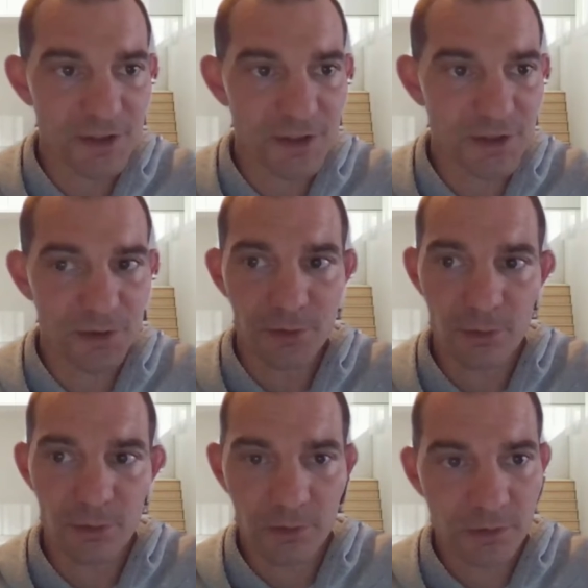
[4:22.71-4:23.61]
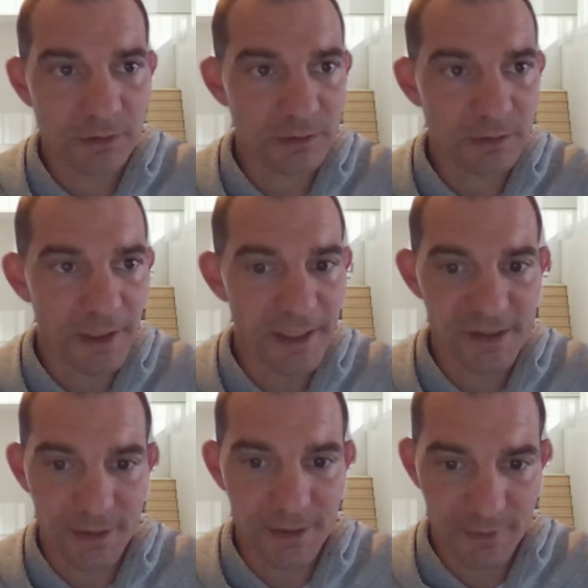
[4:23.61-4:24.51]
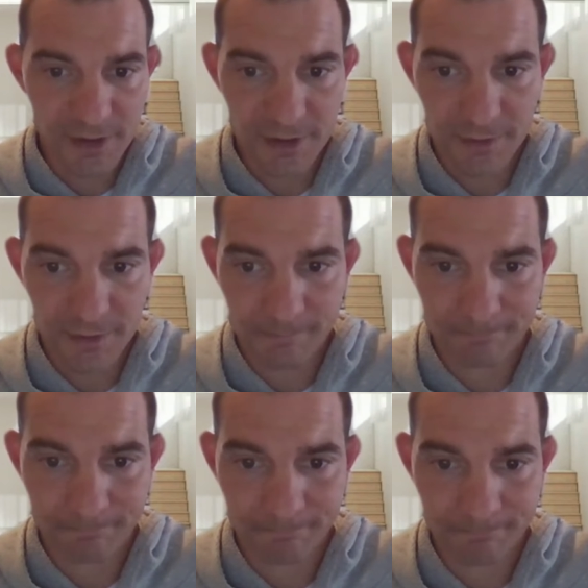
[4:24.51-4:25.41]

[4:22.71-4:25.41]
into AESIPs.